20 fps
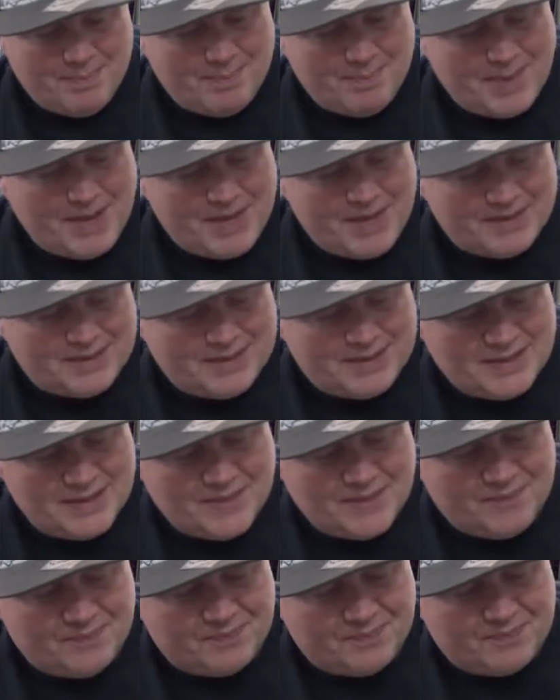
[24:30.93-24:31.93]
But
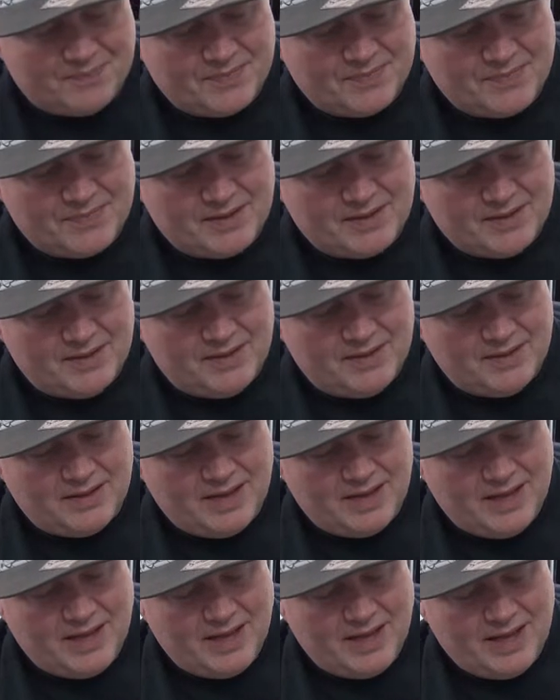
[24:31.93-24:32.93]

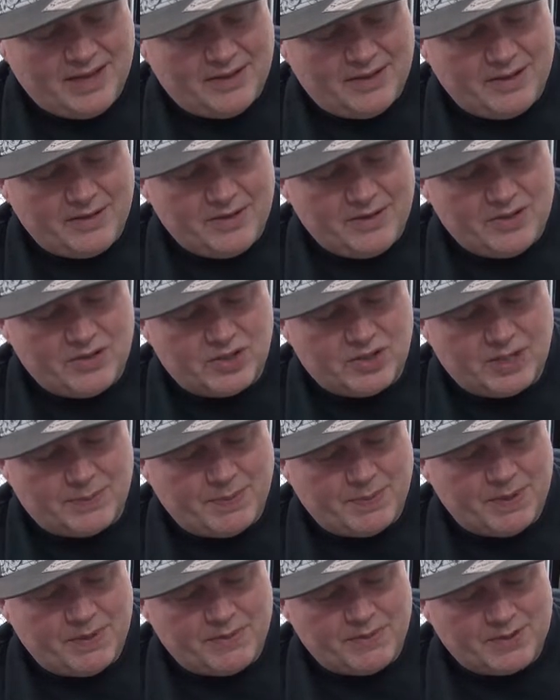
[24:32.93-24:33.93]
including
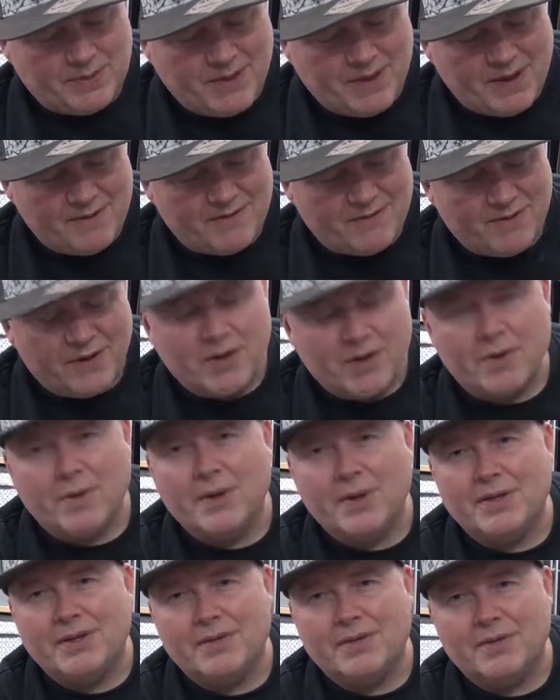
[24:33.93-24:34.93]
shipping, it was about 30
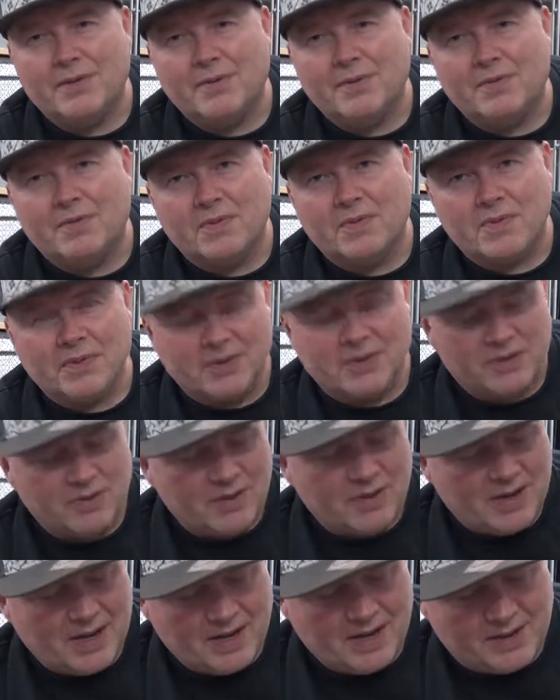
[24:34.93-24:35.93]
quid to
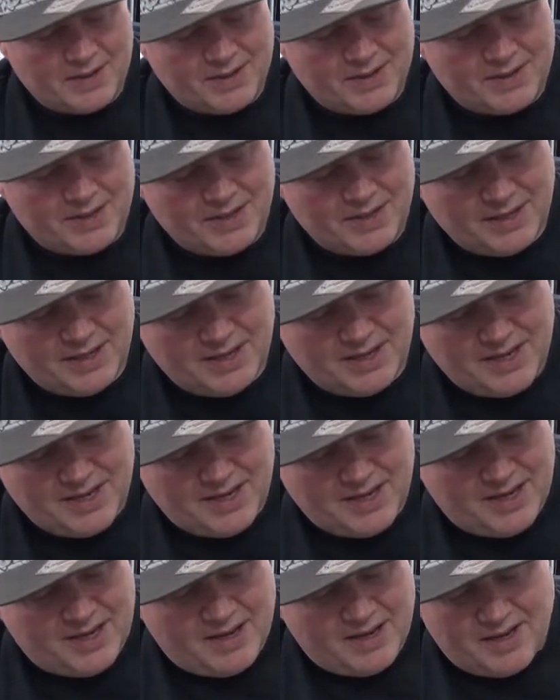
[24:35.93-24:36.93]
England.
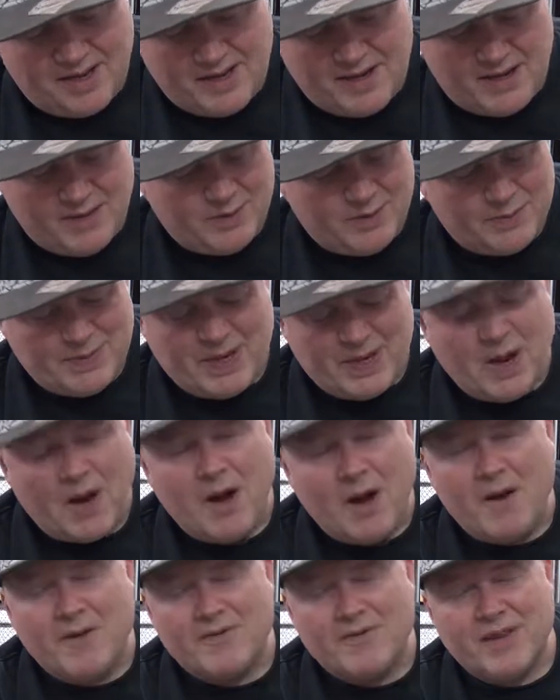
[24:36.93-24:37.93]
It would have been
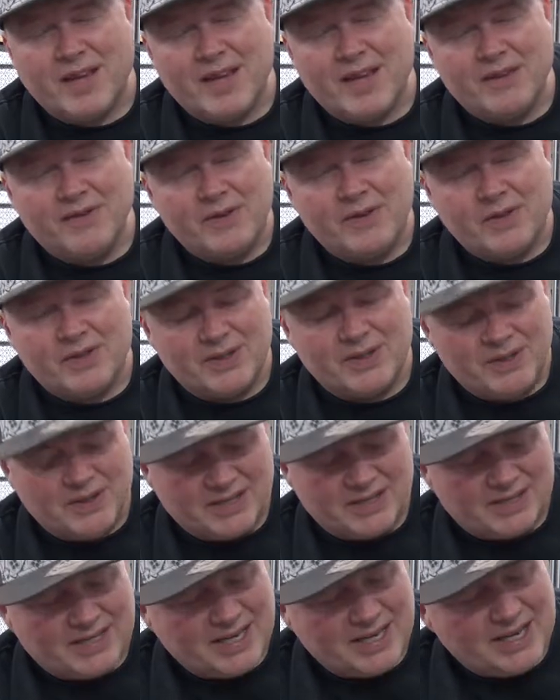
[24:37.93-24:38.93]
half that if it was in the
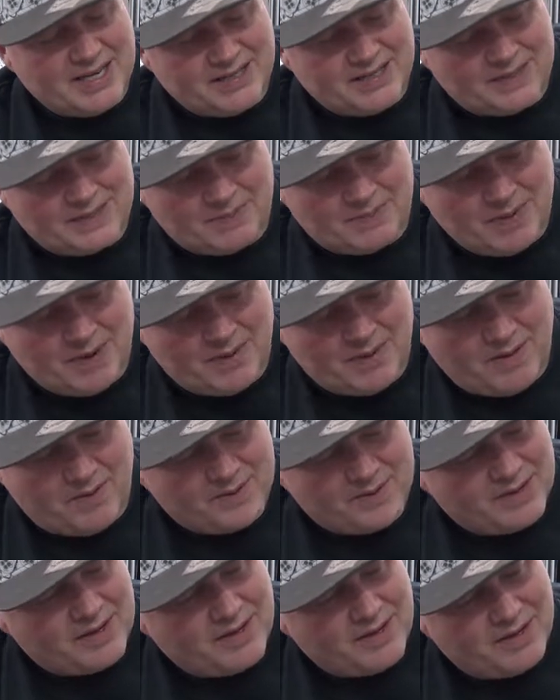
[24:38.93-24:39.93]
States, but
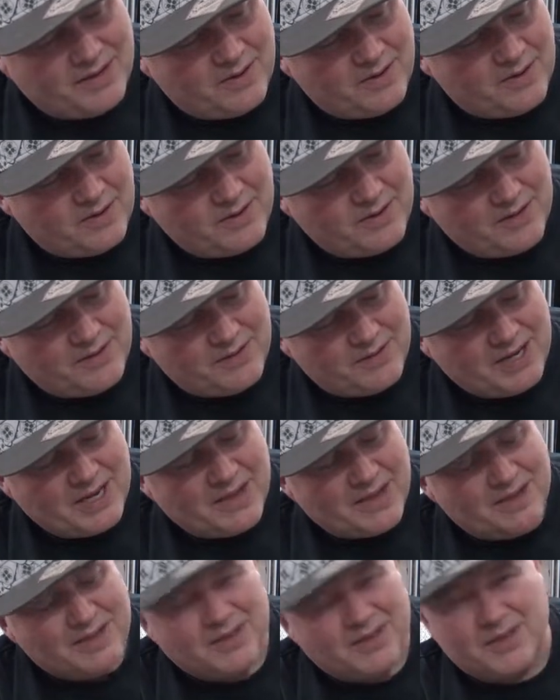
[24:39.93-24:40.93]
obviously I know I live in
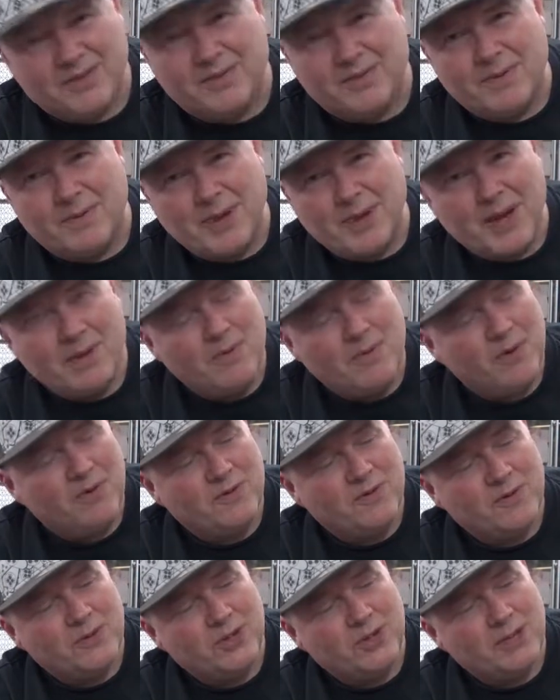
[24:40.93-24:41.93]
England, so you would pay more
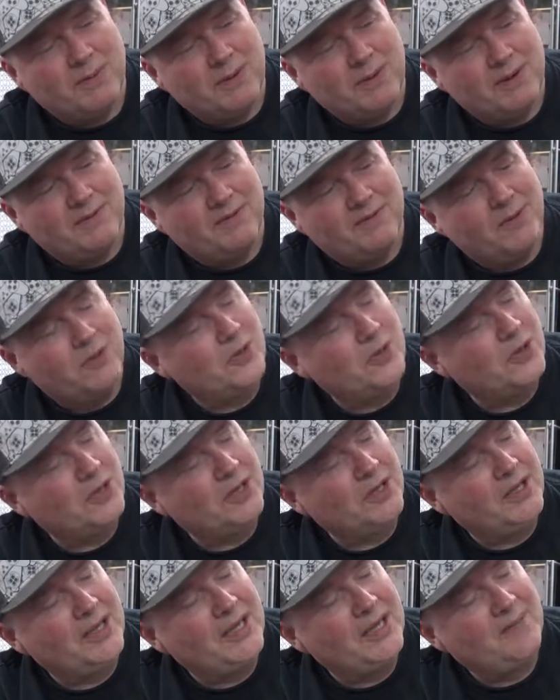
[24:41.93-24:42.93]
for shipping,
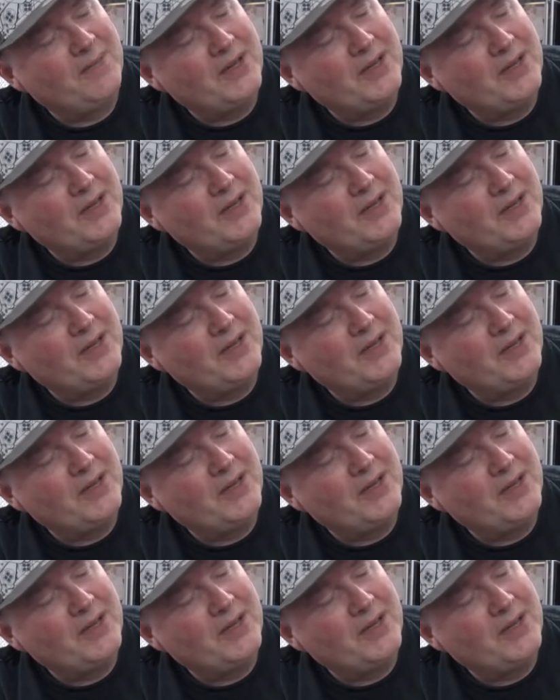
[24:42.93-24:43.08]
unfortunately.